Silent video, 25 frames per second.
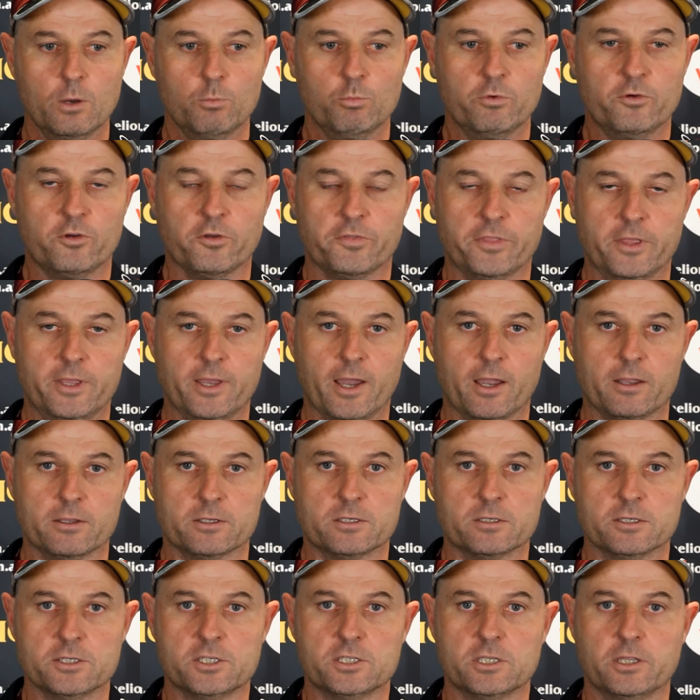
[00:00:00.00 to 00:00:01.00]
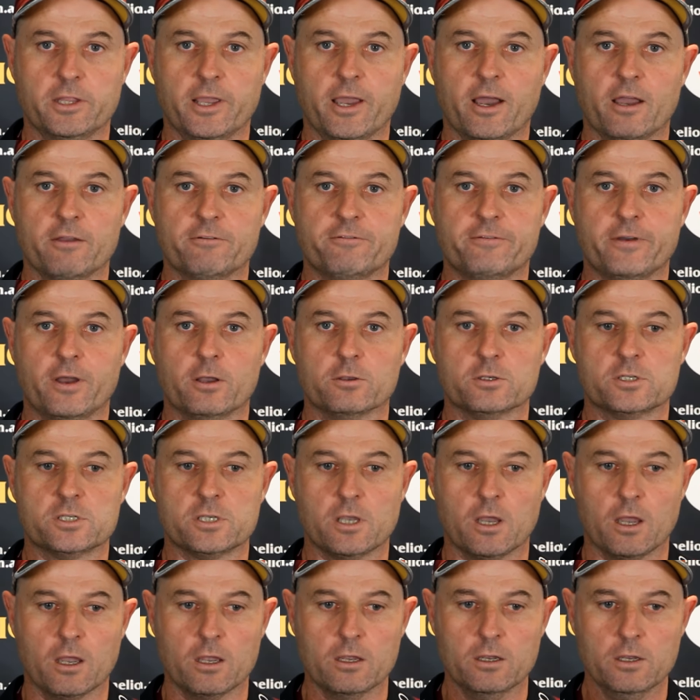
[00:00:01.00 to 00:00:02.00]
We've got the youngest list in the AFL,
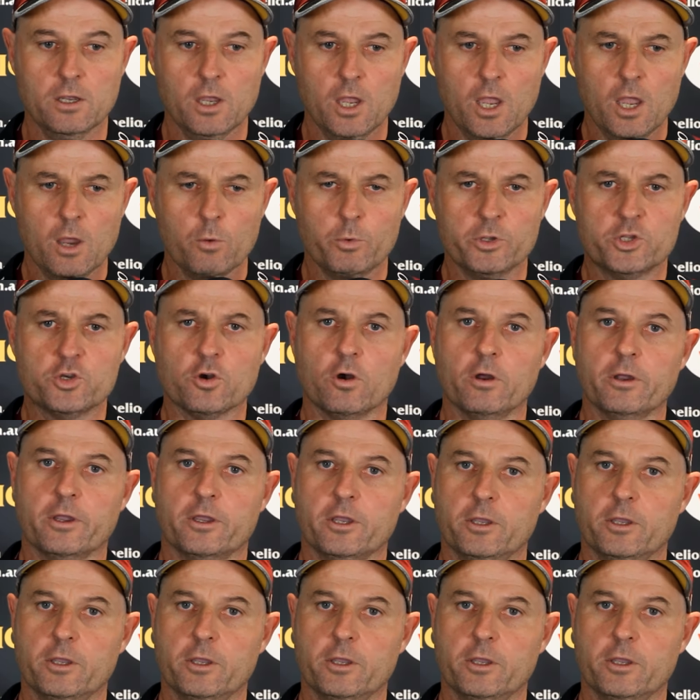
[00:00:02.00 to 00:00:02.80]
so we try and